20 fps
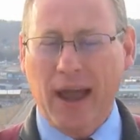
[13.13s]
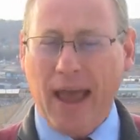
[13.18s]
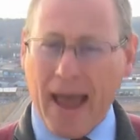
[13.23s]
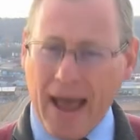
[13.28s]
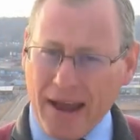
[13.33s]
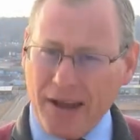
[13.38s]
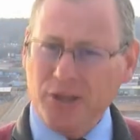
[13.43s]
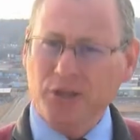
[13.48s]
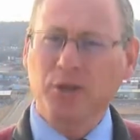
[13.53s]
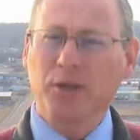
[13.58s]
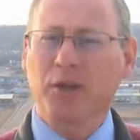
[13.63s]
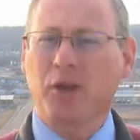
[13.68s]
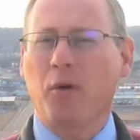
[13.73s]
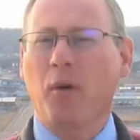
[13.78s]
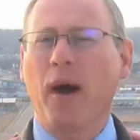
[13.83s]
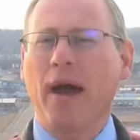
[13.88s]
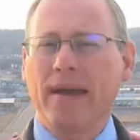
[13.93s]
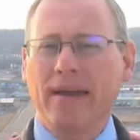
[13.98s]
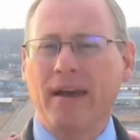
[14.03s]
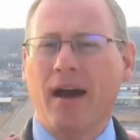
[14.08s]
actually
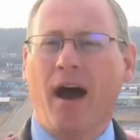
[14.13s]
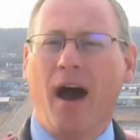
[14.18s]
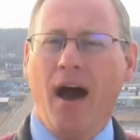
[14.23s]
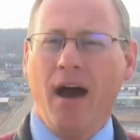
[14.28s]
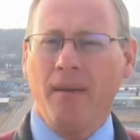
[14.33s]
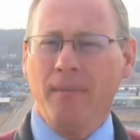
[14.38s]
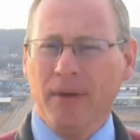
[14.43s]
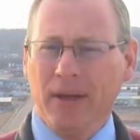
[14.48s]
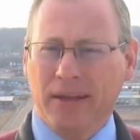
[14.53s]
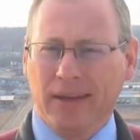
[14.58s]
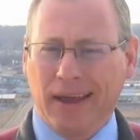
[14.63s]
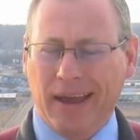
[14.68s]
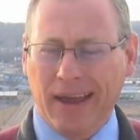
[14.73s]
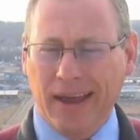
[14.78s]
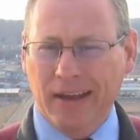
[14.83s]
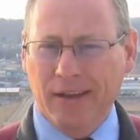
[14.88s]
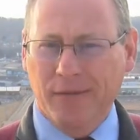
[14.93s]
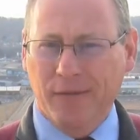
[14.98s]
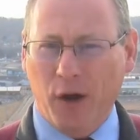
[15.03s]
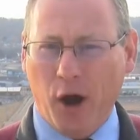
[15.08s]
quite common
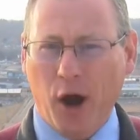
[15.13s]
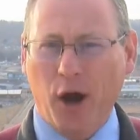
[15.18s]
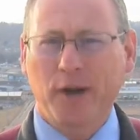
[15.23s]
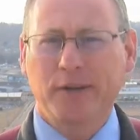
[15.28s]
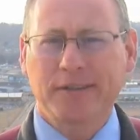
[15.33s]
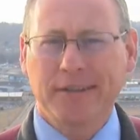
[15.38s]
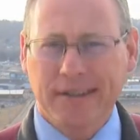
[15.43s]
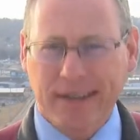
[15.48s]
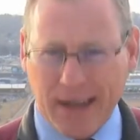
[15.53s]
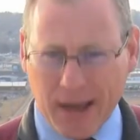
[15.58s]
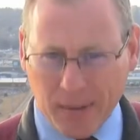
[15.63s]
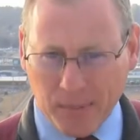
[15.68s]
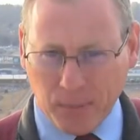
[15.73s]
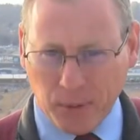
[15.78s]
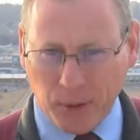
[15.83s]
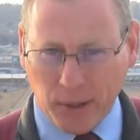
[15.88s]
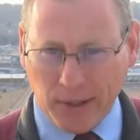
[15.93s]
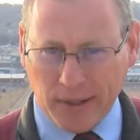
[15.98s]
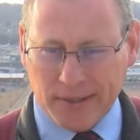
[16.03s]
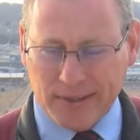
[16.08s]
ahead of Arctic
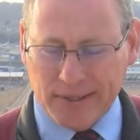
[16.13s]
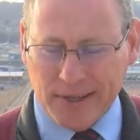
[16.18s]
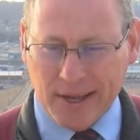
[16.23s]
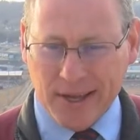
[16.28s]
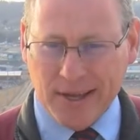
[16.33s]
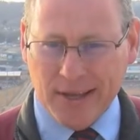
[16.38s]
outbreaks.